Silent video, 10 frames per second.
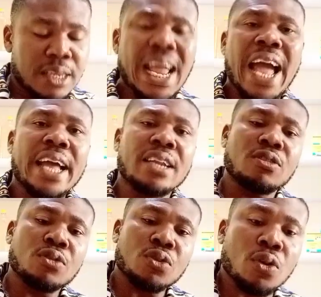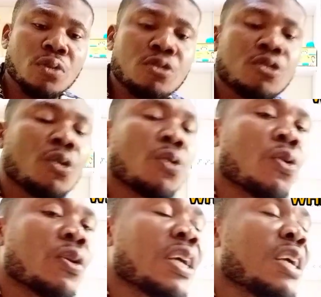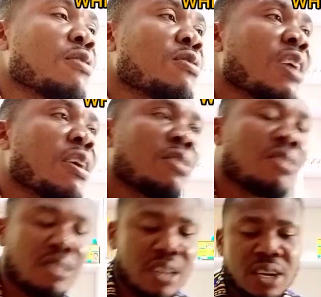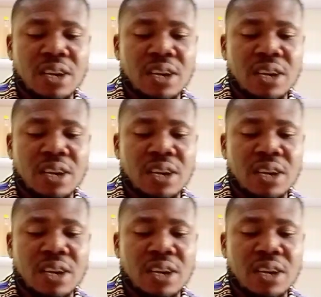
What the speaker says: Then to control if there is